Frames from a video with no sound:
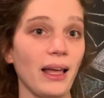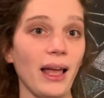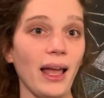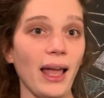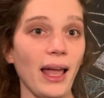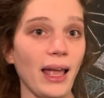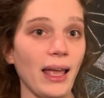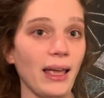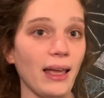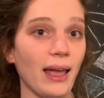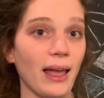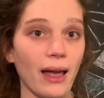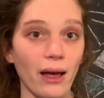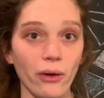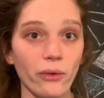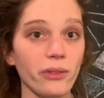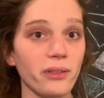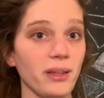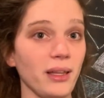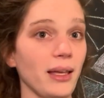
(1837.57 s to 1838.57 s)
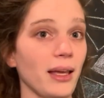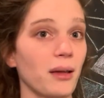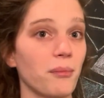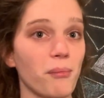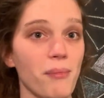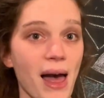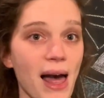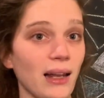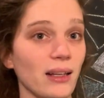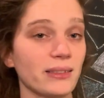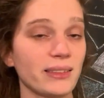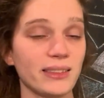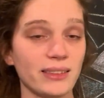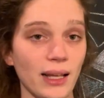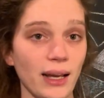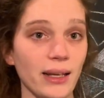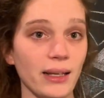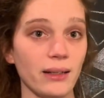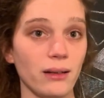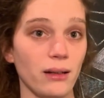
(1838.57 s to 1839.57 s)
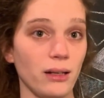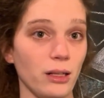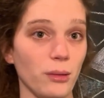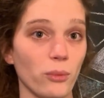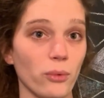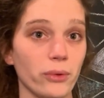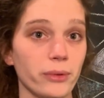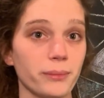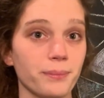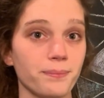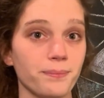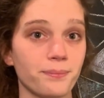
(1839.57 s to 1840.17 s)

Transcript: a healthy and balanced diet anymore.